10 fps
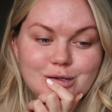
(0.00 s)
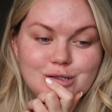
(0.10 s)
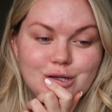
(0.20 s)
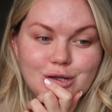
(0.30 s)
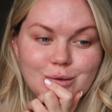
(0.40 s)

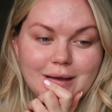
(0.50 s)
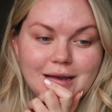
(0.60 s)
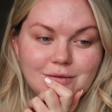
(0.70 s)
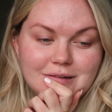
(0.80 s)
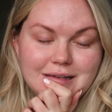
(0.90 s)
to a
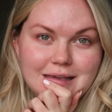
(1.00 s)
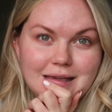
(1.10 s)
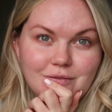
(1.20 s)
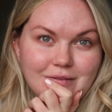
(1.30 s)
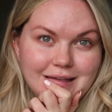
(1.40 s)
lovely
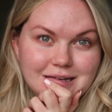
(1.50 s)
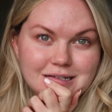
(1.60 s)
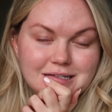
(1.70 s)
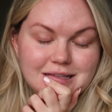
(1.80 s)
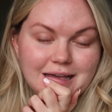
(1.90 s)

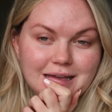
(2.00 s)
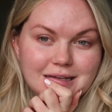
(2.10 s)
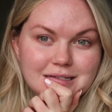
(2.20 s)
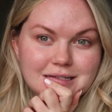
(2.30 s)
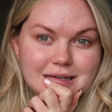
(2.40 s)
event
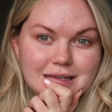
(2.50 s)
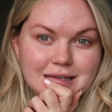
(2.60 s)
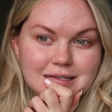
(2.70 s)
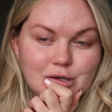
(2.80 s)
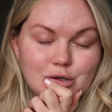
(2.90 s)
that
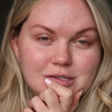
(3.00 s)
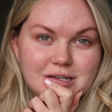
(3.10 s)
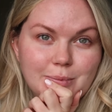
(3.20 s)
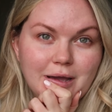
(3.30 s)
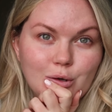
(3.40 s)
is
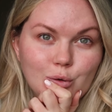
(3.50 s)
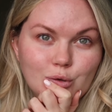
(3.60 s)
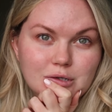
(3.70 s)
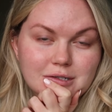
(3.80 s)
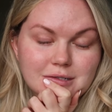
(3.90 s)
hosted by
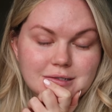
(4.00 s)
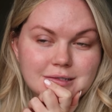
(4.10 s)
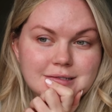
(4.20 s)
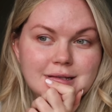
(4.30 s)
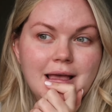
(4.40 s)

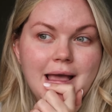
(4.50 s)
Hortons.